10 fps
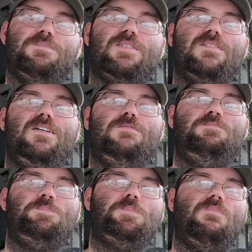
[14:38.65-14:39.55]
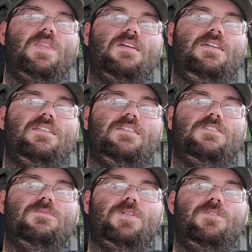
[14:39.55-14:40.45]
So, now that this
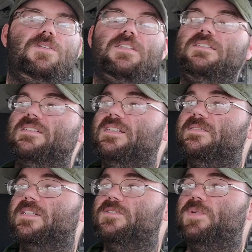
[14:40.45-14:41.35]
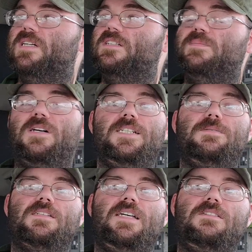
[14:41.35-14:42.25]
is recorded, everything's well. My Jeep is
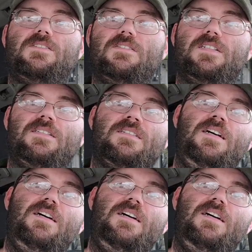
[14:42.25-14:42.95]
1,000 degrees.